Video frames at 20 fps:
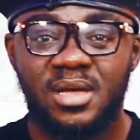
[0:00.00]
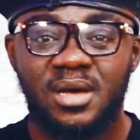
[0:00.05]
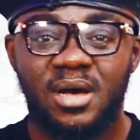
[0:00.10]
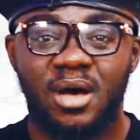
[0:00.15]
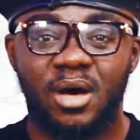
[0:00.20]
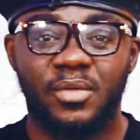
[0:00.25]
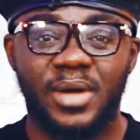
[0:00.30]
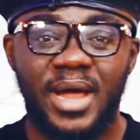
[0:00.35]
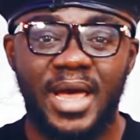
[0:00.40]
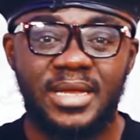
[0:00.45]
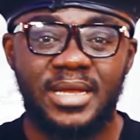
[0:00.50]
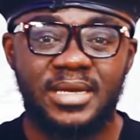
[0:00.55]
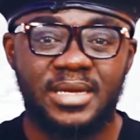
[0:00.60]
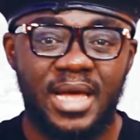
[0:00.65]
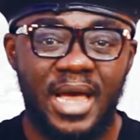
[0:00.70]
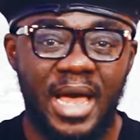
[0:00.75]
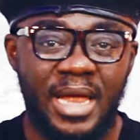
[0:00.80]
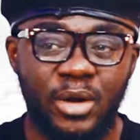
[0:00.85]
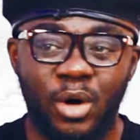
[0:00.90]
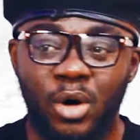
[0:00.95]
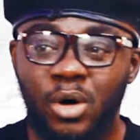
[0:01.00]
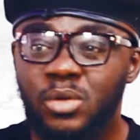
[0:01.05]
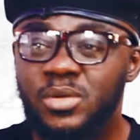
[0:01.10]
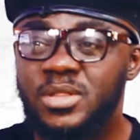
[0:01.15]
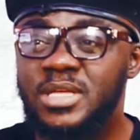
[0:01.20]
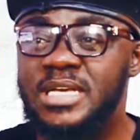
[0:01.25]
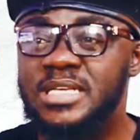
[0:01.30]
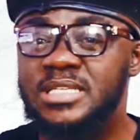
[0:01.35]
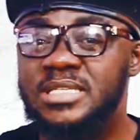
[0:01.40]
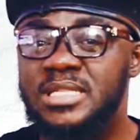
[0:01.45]
all right, and all
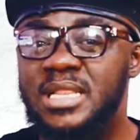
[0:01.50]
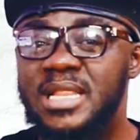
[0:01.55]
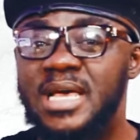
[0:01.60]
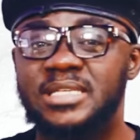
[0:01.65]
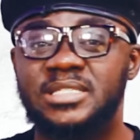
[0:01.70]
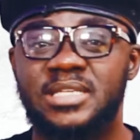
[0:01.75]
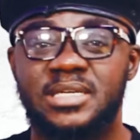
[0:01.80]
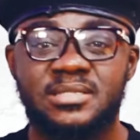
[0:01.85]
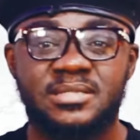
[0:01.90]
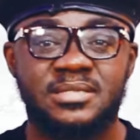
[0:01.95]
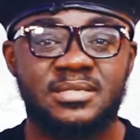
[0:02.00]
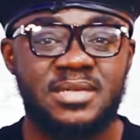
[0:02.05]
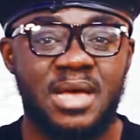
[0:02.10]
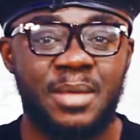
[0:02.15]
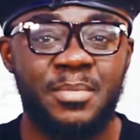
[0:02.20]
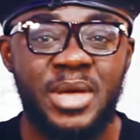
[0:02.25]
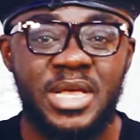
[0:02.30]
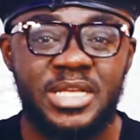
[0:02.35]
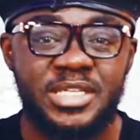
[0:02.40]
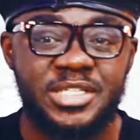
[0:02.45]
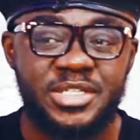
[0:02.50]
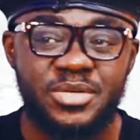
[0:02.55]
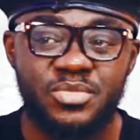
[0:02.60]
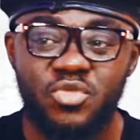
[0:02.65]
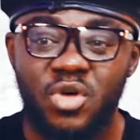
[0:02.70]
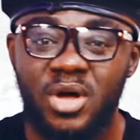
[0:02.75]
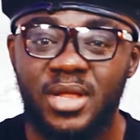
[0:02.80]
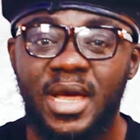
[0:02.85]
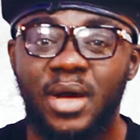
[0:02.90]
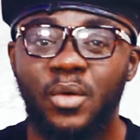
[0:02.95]
these legends,
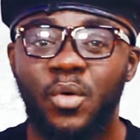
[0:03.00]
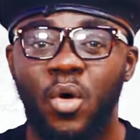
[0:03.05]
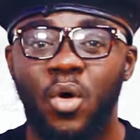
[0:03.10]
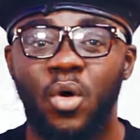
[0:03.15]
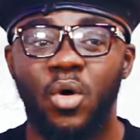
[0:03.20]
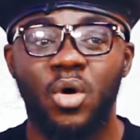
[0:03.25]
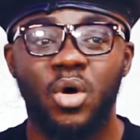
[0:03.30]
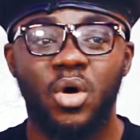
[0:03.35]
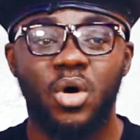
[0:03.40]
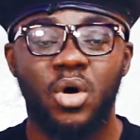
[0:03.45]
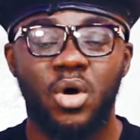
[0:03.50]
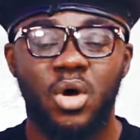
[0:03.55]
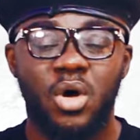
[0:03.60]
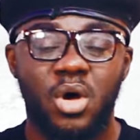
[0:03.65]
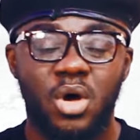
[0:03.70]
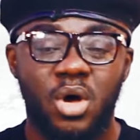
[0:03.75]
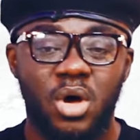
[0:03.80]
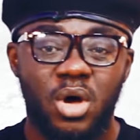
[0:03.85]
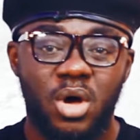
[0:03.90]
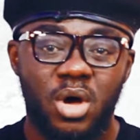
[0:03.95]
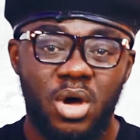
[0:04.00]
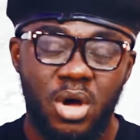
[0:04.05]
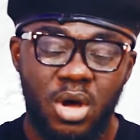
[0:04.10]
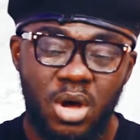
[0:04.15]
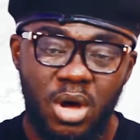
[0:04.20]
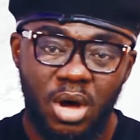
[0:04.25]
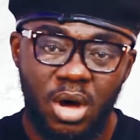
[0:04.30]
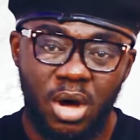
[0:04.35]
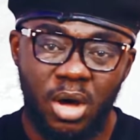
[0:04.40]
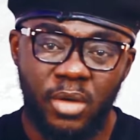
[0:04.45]
go.
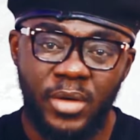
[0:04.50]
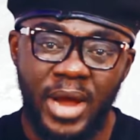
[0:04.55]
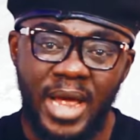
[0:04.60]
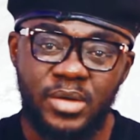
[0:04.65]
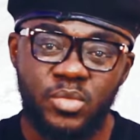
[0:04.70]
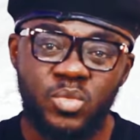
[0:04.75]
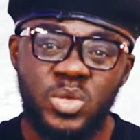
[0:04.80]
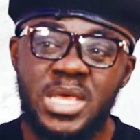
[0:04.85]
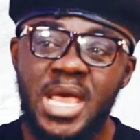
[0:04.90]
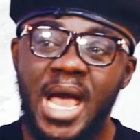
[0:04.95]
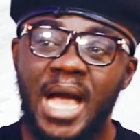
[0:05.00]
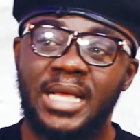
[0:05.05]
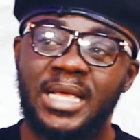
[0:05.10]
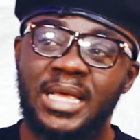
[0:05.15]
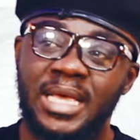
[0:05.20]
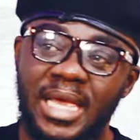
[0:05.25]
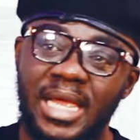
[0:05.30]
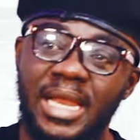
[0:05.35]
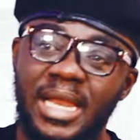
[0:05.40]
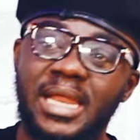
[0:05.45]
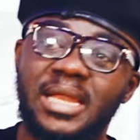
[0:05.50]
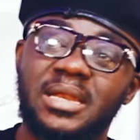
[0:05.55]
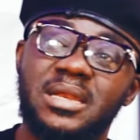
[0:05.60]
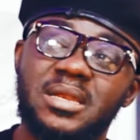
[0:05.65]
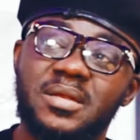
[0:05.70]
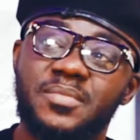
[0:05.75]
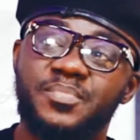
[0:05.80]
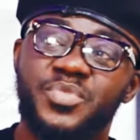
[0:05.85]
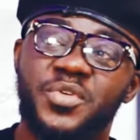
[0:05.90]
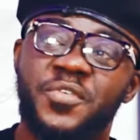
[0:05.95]
all right, we are
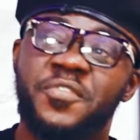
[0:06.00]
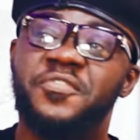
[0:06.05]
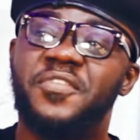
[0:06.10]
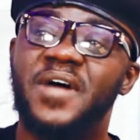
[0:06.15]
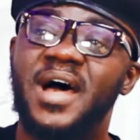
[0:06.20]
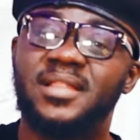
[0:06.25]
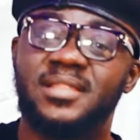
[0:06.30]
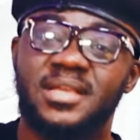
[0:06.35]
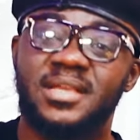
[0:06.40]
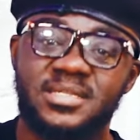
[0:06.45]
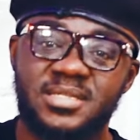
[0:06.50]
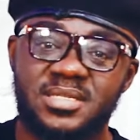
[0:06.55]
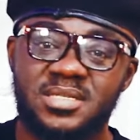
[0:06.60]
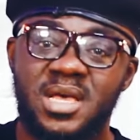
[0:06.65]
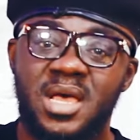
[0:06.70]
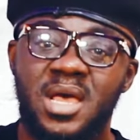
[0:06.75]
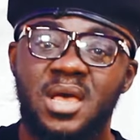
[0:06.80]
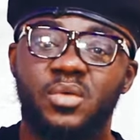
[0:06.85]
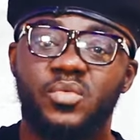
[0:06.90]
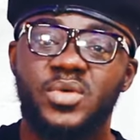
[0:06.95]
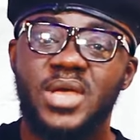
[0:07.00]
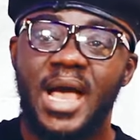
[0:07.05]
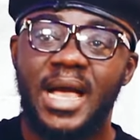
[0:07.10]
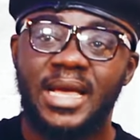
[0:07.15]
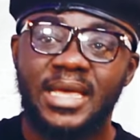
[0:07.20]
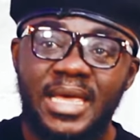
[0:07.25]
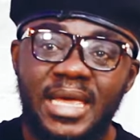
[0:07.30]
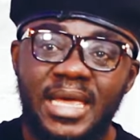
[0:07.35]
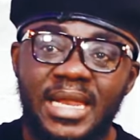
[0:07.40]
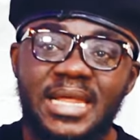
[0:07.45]
killing fathers, we are
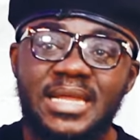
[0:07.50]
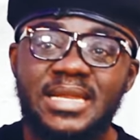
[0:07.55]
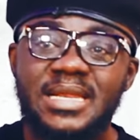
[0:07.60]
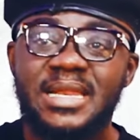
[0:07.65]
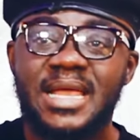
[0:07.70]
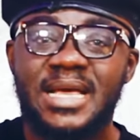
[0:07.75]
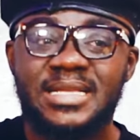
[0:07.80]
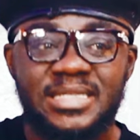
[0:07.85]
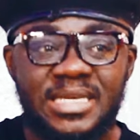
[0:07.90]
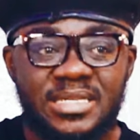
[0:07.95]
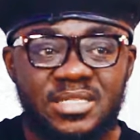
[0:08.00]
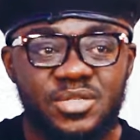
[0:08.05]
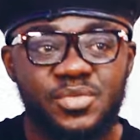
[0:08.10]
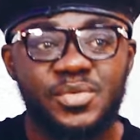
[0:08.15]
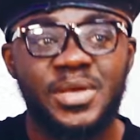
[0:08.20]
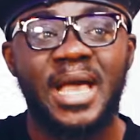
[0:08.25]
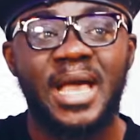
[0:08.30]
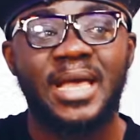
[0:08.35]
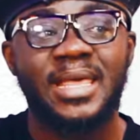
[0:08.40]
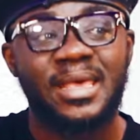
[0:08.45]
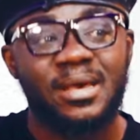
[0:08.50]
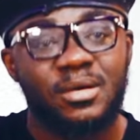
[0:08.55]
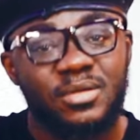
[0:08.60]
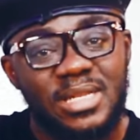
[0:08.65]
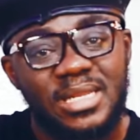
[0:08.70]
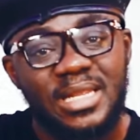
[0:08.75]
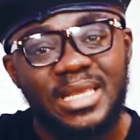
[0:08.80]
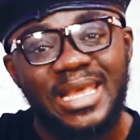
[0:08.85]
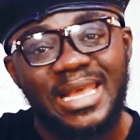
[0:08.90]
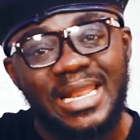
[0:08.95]
killing legends, we are
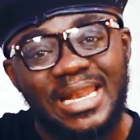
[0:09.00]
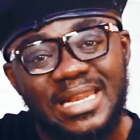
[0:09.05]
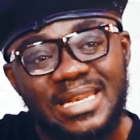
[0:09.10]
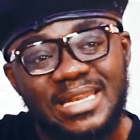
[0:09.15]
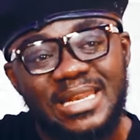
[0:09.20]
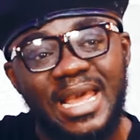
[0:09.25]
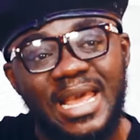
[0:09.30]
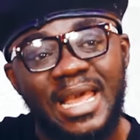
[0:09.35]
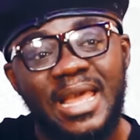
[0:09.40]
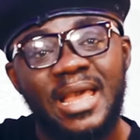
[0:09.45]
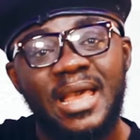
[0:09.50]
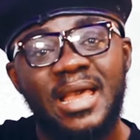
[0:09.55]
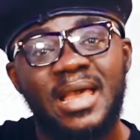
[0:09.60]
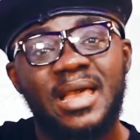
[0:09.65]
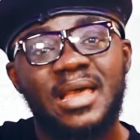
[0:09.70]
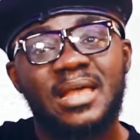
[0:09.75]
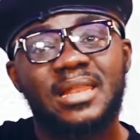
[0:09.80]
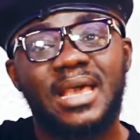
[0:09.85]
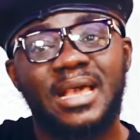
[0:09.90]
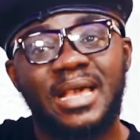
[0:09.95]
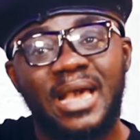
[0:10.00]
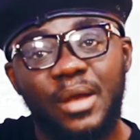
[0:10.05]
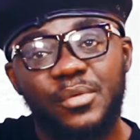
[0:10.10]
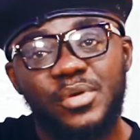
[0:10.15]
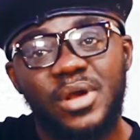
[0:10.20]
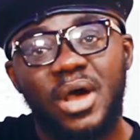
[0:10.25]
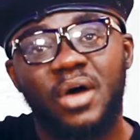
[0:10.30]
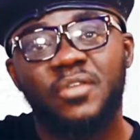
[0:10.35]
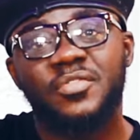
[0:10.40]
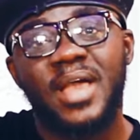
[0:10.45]
kill, killing the, the
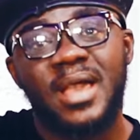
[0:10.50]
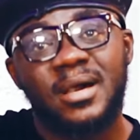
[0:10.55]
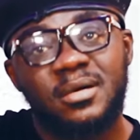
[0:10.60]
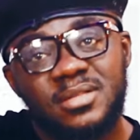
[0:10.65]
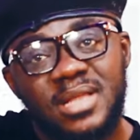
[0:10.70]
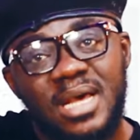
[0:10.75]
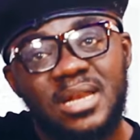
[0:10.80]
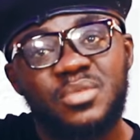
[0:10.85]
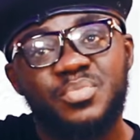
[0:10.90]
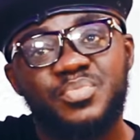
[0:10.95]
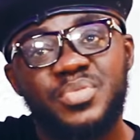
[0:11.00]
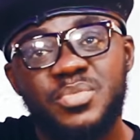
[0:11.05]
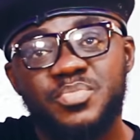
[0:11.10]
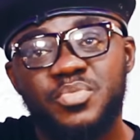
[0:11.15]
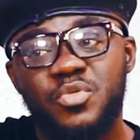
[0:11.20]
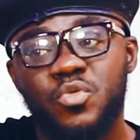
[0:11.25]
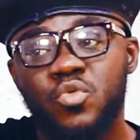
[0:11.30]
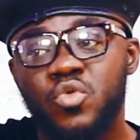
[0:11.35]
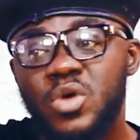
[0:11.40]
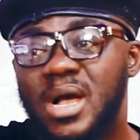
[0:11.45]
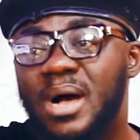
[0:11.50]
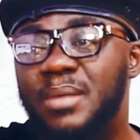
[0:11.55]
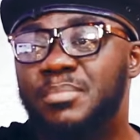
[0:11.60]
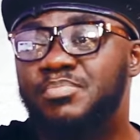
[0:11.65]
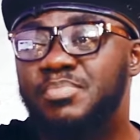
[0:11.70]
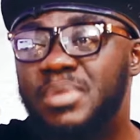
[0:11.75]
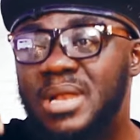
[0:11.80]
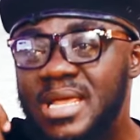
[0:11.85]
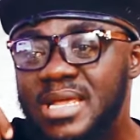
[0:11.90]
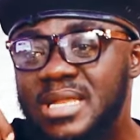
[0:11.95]
career of elderly people who can
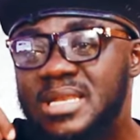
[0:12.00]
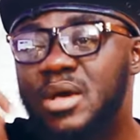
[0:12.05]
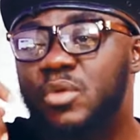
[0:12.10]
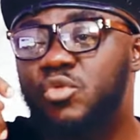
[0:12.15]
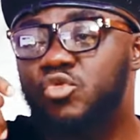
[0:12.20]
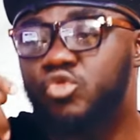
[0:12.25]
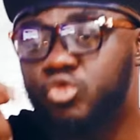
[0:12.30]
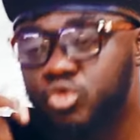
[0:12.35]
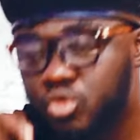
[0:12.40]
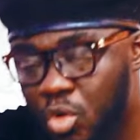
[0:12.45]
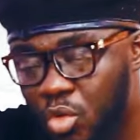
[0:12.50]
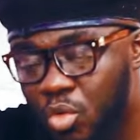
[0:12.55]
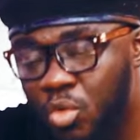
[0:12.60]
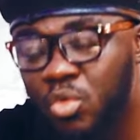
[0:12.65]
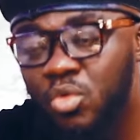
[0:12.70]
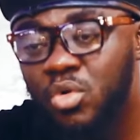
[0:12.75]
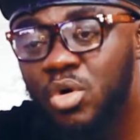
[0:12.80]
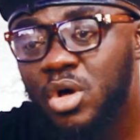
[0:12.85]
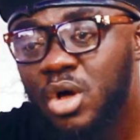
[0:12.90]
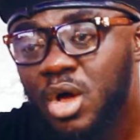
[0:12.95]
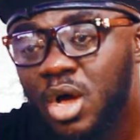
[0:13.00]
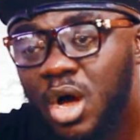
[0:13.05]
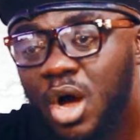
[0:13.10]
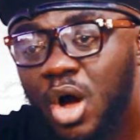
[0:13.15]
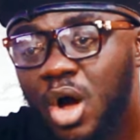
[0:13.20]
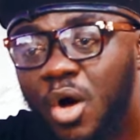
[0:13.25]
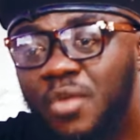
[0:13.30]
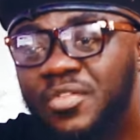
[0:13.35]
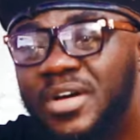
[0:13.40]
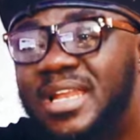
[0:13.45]
play the role
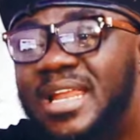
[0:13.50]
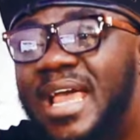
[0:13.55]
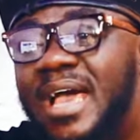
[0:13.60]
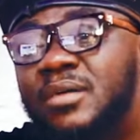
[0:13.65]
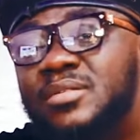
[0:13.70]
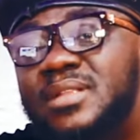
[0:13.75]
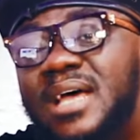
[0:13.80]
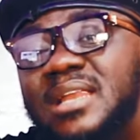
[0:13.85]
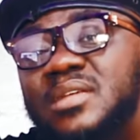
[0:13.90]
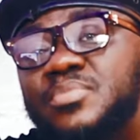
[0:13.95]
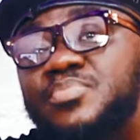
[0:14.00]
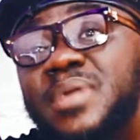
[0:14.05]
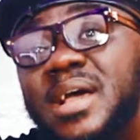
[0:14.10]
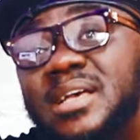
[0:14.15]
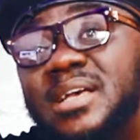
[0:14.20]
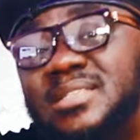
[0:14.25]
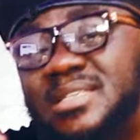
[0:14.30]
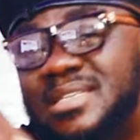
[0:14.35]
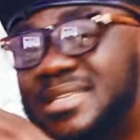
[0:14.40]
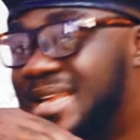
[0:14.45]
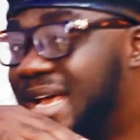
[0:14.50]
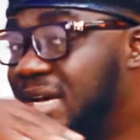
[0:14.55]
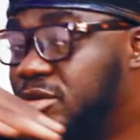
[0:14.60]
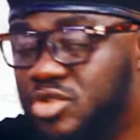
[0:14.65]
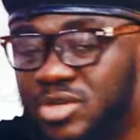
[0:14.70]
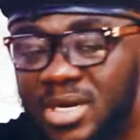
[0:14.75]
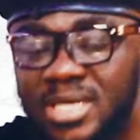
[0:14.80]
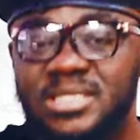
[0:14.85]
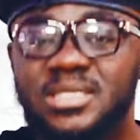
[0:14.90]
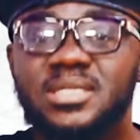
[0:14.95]
of an elderly person
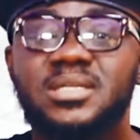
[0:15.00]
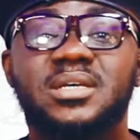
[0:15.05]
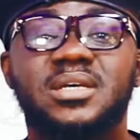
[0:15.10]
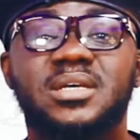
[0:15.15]
naturally.